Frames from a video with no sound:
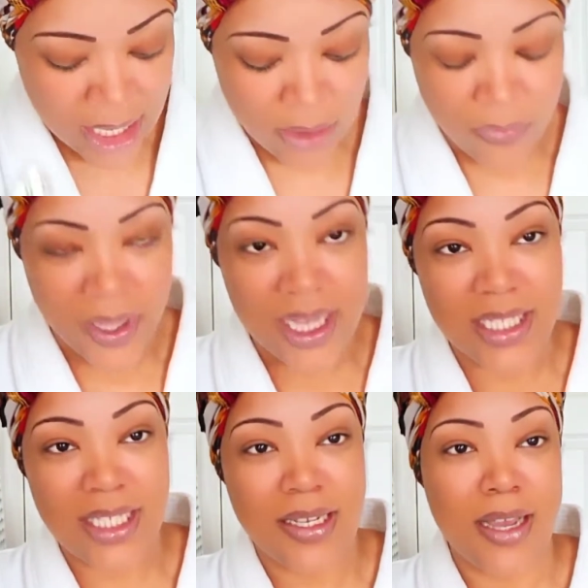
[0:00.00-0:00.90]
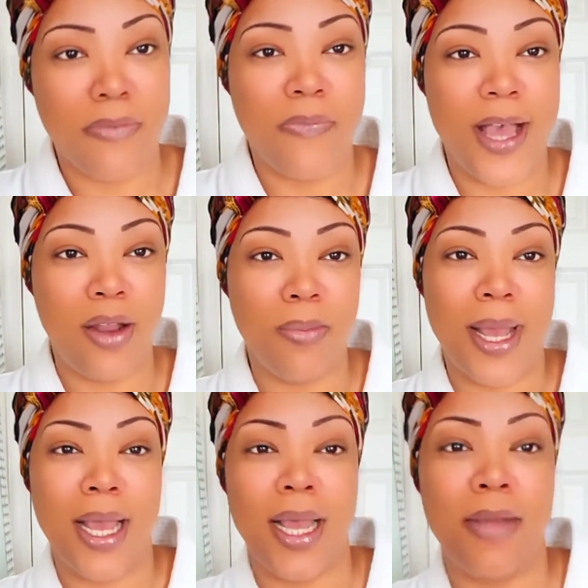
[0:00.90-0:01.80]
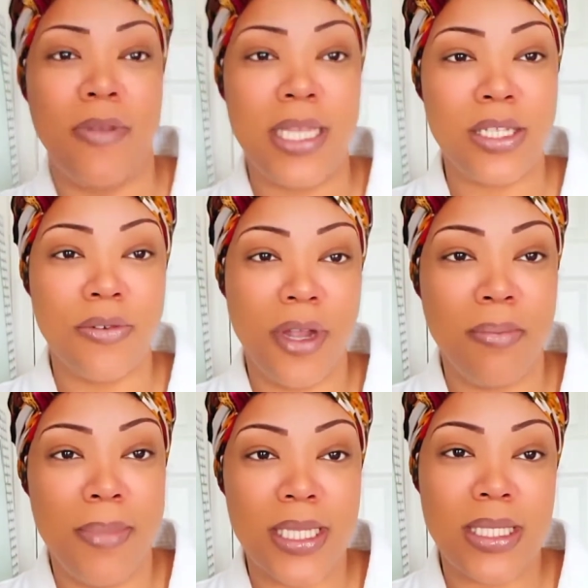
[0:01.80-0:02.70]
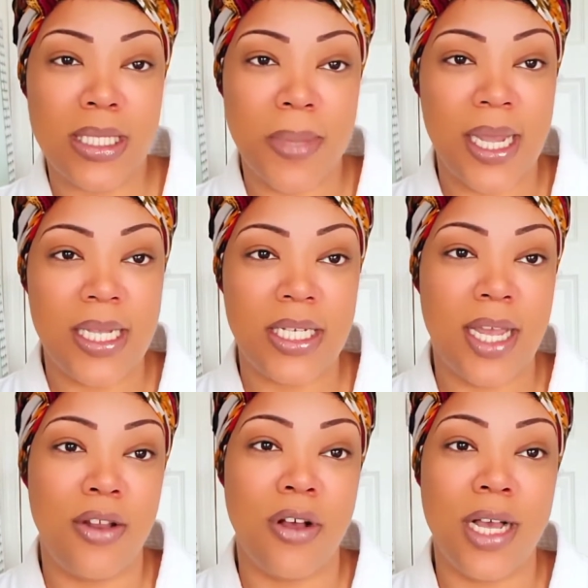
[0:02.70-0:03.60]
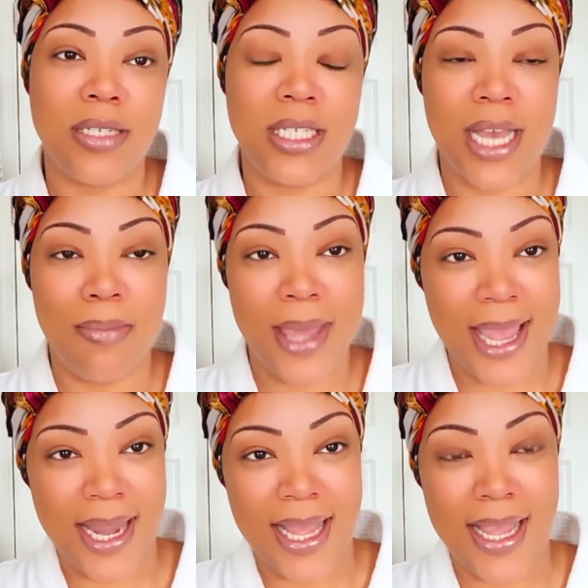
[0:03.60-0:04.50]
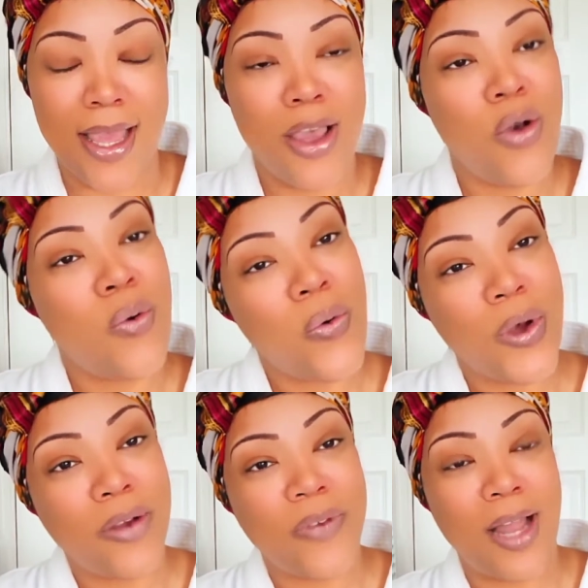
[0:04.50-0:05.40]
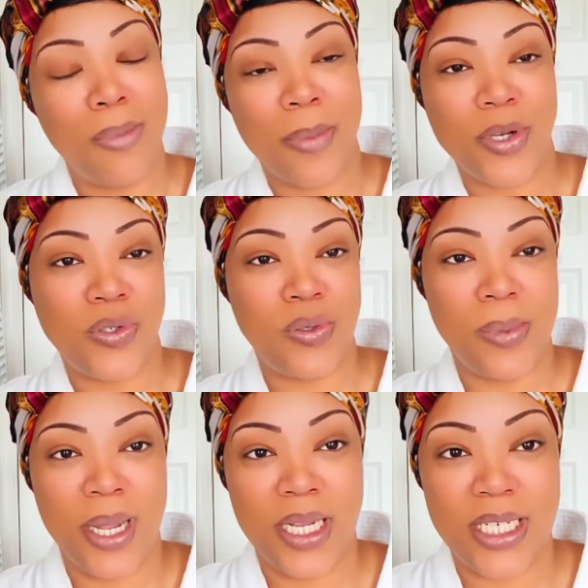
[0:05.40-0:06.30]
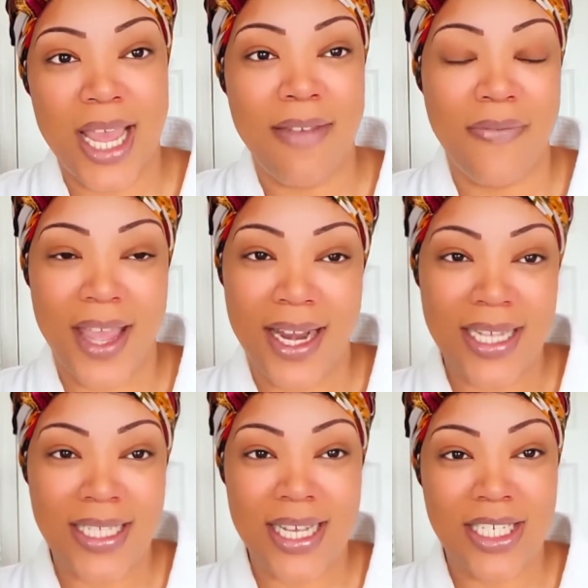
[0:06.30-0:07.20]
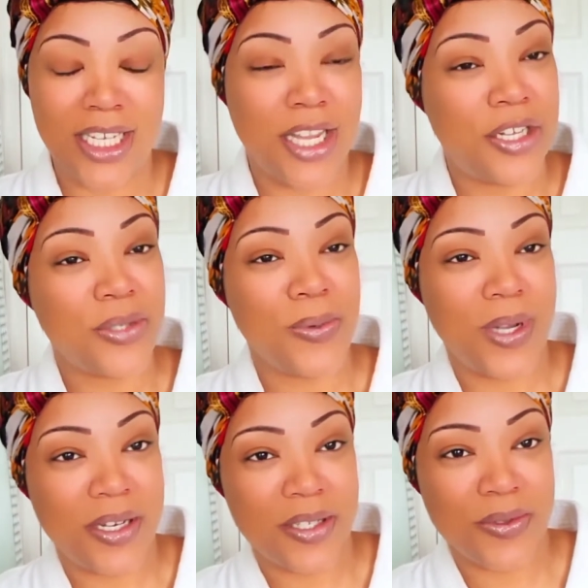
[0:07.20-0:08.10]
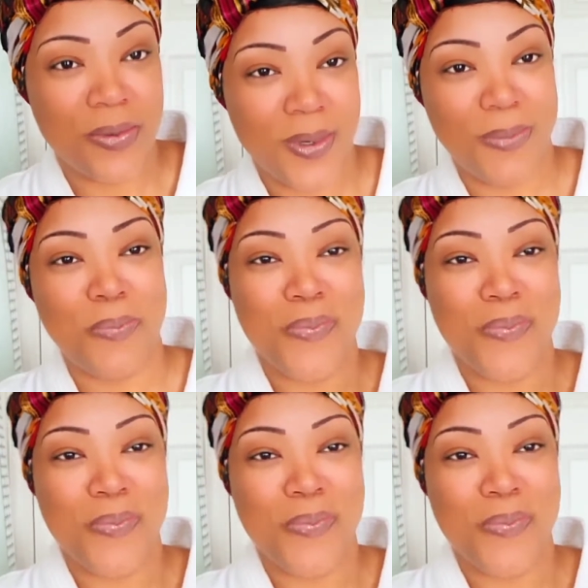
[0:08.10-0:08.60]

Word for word: don't forget to um, follow my Instagram business page at dollhouse.betty or follow my personal page at financekeisha underscore underscore.